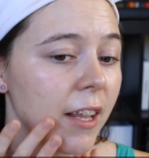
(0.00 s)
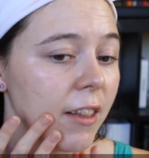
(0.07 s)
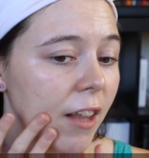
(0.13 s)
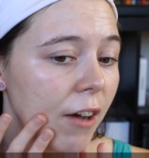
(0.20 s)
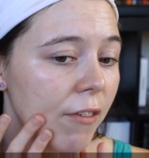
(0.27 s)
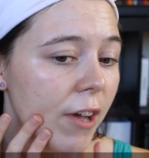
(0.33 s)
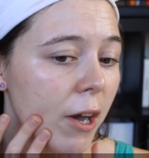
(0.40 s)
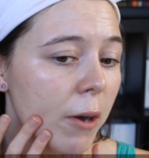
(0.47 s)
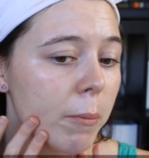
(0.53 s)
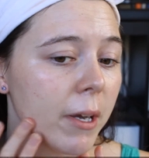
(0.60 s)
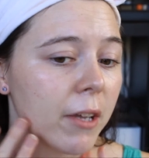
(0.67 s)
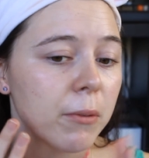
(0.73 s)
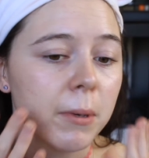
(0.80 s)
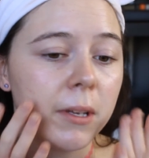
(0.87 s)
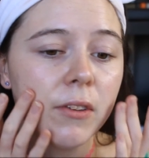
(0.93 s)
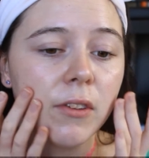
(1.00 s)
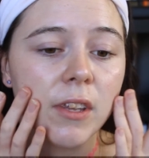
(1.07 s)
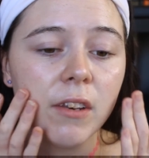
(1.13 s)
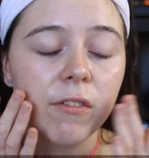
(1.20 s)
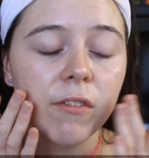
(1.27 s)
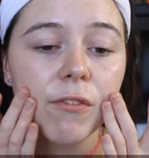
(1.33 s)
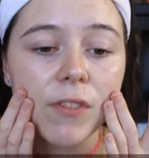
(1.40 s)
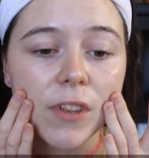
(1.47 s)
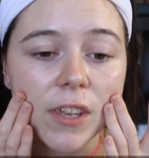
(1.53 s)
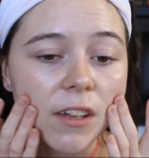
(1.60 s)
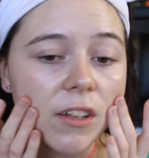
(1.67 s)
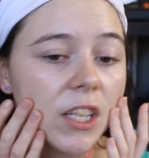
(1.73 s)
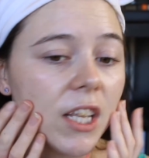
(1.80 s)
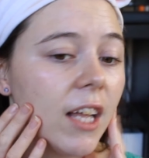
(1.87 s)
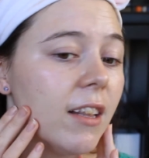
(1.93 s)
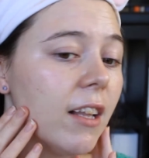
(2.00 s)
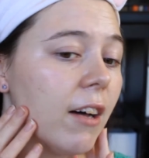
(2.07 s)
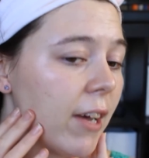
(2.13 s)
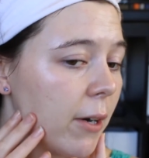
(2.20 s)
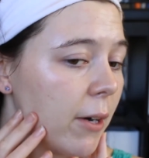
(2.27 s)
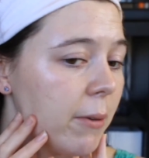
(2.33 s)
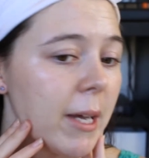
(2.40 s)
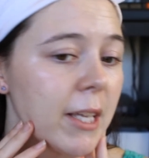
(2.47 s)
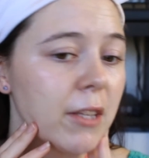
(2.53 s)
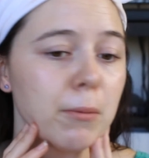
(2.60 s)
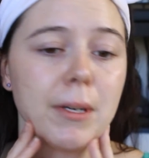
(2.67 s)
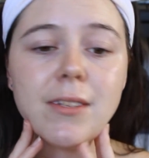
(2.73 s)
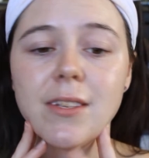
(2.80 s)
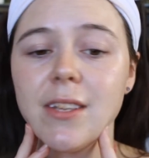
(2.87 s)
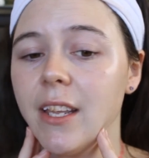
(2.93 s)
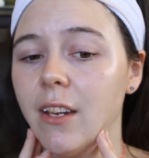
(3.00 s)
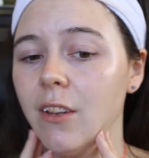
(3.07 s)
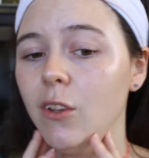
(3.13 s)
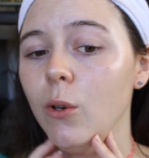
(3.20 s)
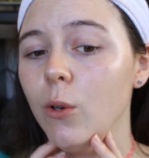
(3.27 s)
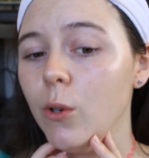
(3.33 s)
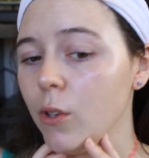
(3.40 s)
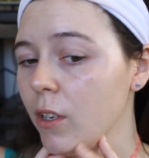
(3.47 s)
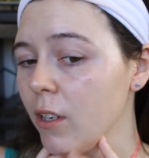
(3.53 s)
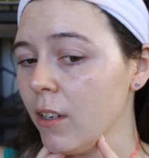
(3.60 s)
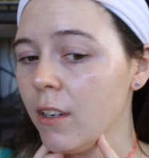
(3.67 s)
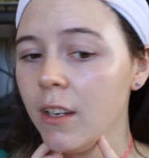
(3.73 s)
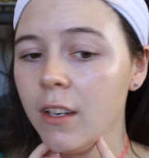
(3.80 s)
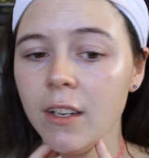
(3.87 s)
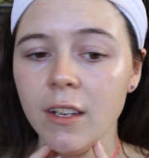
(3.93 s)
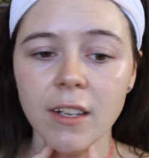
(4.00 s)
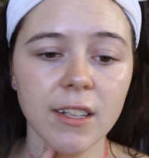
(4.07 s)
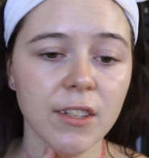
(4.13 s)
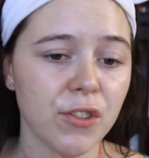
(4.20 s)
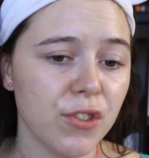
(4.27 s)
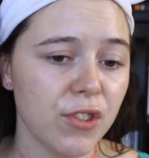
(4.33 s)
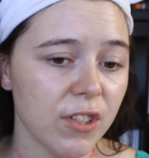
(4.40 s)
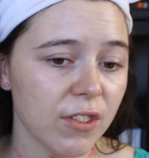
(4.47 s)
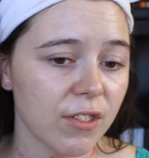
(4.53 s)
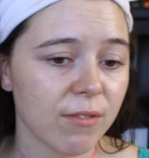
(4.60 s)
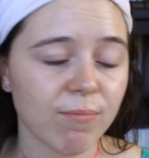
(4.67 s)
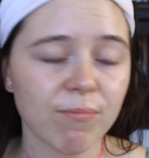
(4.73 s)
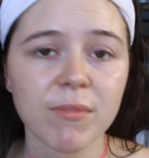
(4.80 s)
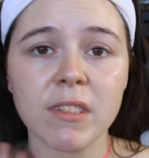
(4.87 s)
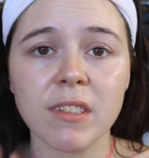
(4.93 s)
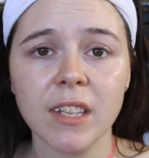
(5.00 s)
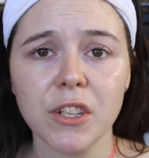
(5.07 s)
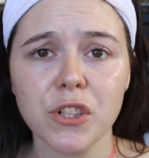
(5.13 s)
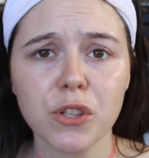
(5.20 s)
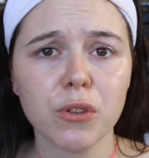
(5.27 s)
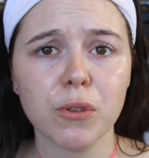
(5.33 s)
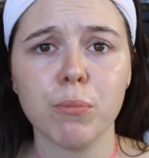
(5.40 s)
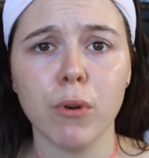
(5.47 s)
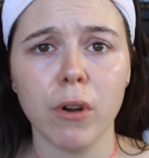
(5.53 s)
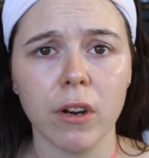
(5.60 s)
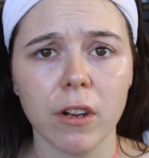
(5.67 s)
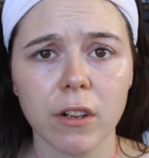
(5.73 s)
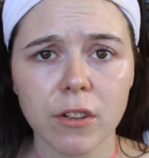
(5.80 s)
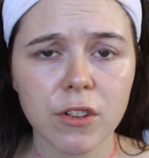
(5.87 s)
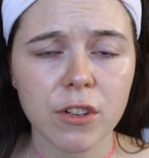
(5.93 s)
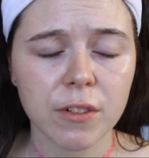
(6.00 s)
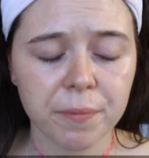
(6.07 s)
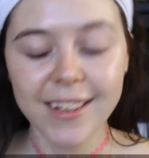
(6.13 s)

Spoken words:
I love how it makes my skin feel. I love how it makes my skin look. It's just such a good product.